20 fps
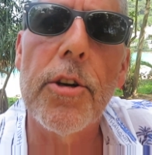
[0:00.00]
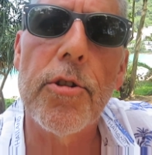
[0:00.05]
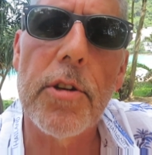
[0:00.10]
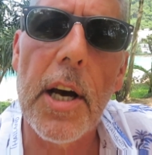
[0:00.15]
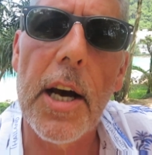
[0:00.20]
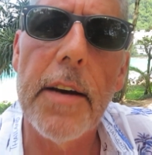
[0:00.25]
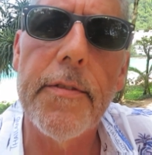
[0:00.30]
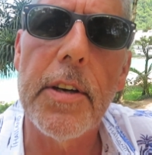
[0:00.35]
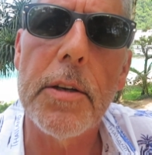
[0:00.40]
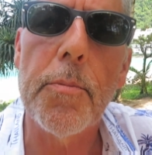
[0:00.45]
or
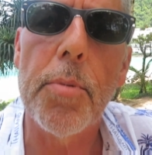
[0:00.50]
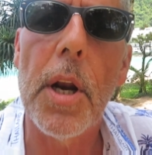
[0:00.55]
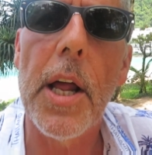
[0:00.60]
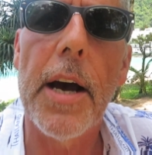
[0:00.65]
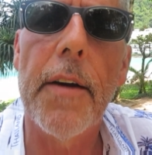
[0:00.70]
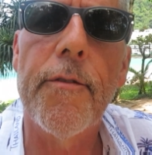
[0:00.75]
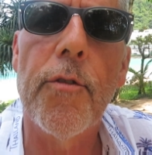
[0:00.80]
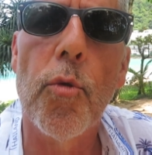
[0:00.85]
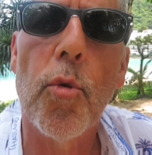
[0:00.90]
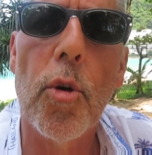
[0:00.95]
diving
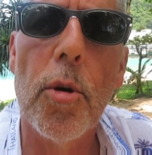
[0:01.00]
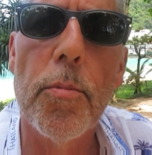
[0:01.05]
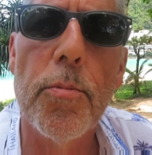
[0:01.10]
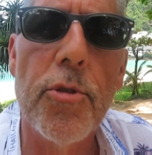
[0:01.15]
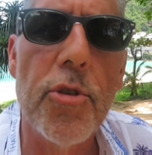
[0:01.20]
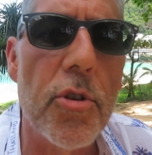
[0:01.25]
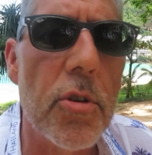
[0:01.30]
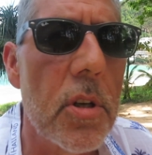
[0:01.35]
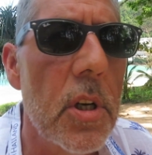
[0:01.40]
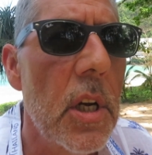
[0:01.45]

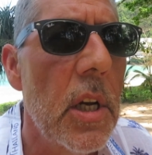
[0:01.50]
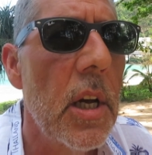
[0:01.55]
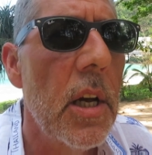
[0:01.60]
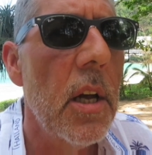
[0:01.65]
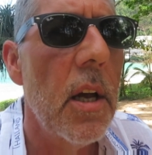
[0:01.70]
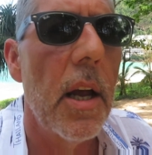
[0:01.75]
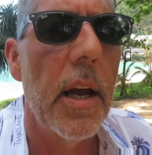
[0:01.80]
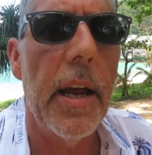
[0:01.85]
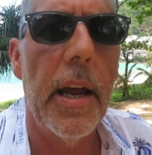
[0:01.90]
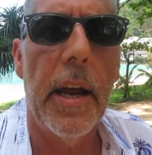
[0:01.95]
platforms,
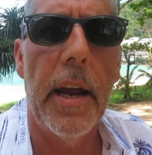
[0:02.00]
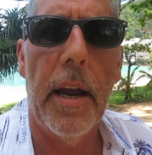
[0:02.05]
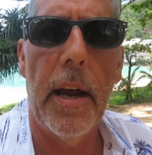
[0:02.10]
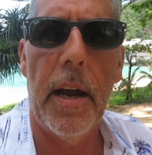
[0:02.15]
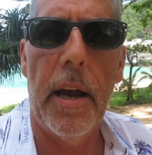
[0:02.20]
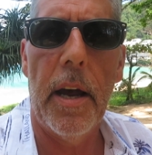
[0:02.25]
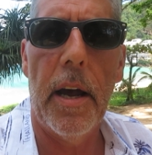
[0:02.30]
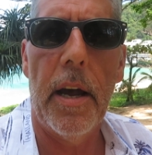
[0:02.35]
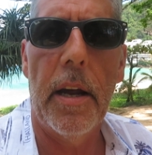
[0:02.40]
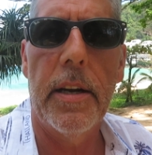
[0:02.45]

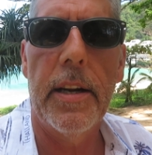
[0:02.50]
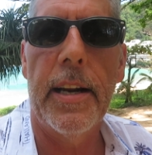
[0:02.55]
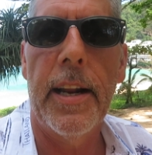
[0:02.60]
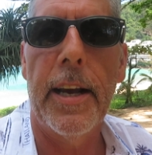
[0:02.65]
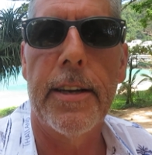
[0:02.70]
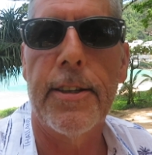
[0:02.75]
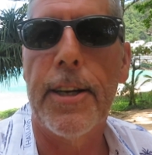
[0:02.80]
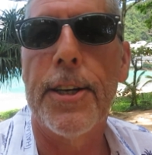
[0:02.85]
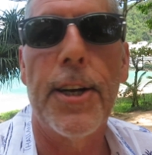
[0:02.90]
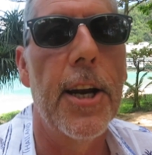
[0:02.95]
and it
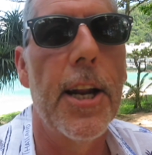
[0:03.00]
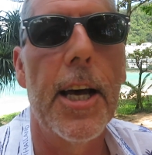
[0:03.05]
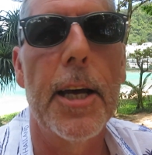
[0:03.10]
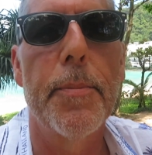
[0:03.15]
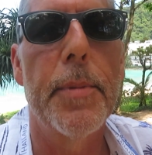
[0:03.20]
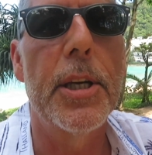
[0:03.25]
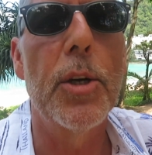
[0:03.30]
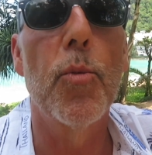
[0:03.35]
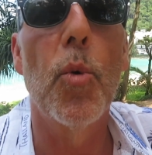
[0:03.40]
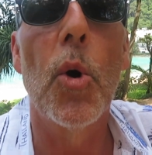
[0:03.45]
has a
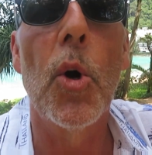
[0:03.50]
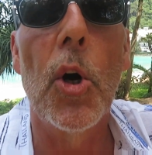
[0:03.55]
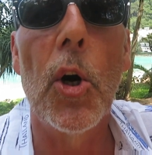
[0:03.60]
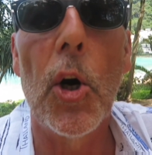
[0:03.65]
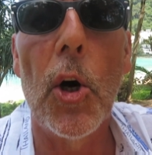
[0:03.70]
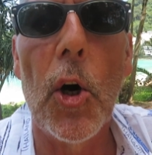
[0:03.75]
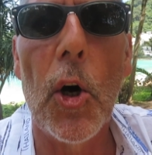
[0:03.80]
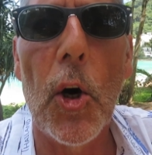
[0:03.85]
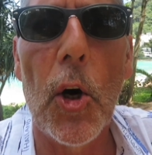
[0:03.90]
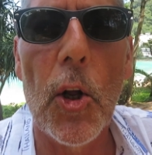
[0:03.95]
climbing
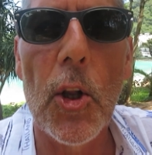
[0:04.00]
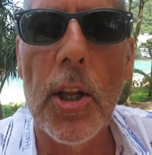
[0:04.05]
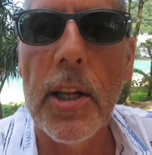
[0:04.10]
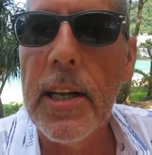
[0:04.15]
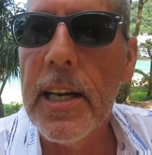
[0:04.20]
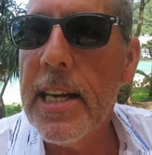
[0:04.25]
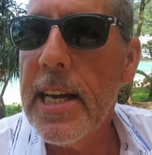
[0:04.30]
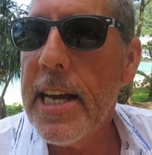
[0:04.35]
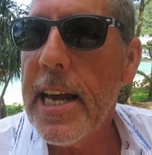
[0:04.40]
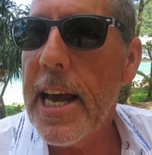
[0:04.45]
wall,
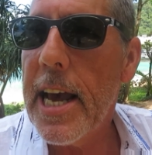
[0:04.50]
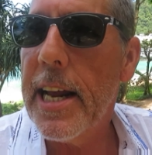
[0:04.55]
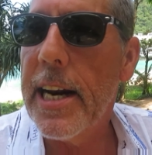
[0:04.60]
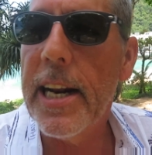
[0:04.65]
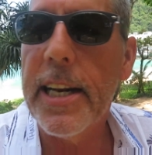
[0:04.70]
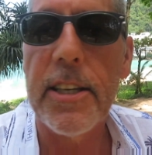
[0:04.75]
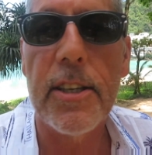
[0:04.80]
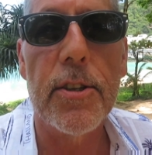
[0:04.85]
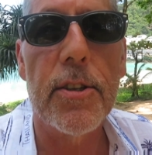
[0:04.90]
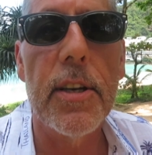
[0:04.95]
and
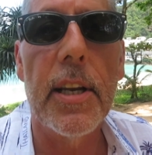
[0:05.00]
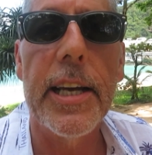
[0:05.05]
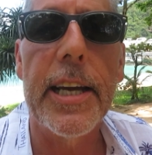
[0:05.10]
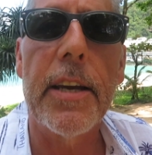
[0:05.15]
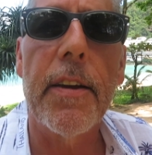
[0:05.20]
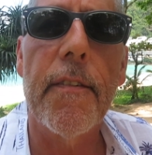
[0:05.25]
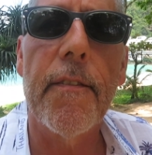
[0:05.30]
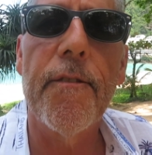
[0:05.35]
it's like